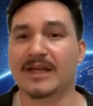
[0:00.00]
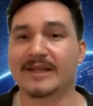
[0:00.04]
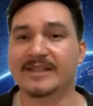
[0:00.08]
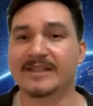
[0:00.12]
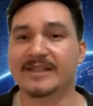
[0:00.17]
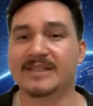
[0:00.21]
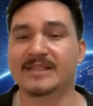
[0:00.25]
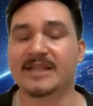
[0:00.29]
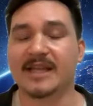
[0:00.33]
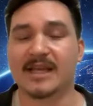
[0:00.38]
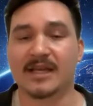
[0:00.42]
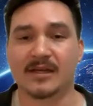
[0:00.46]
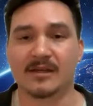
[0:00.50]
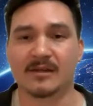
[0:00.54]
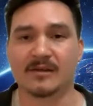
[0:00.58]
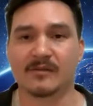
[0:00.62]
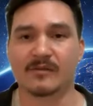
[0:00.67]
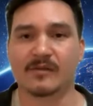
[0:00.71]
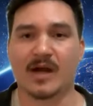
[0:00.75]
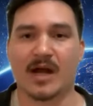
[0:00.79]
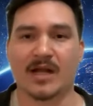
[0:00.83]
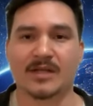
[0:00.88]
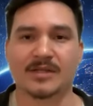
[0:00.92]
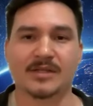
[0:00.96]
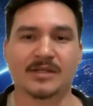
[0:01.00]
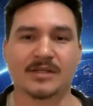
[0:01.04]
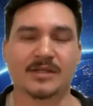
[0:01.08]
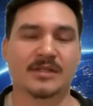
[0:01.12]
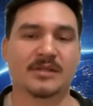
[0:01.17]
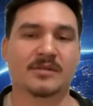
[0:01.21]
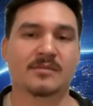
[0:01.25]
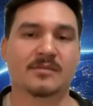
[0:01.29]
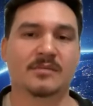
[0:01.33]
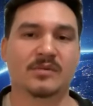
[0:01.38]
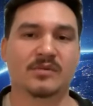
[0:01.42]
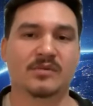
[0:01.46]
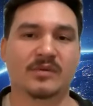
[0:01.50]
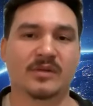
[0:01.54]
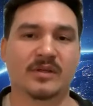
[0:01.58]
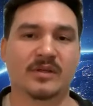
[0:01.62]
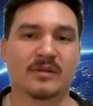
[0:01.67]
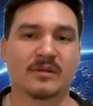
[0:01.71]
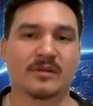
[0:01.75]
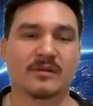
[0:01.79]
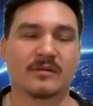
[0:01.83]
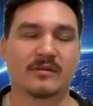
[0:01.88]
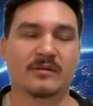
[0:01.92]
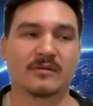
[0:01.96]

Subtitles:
state of consciousness between